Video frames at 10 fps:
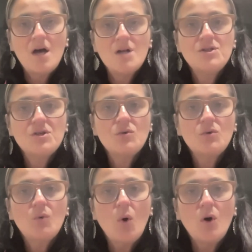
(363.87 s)
Do
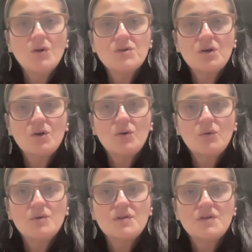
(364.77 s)
you
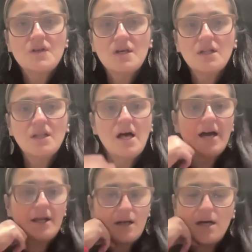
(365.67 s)
also see a
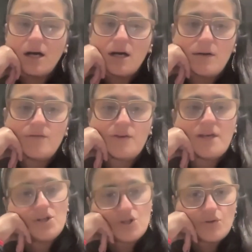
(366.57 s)
lot of
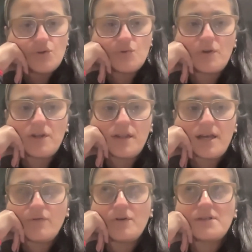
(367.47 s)
issues with,
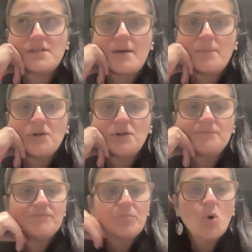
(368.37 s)
like, for
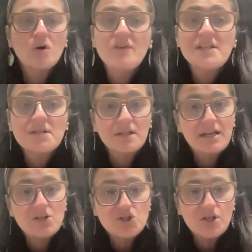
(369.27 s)
example, poor
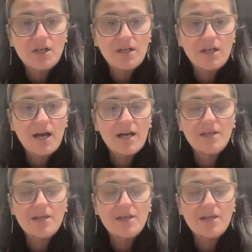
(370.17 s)
ventilation,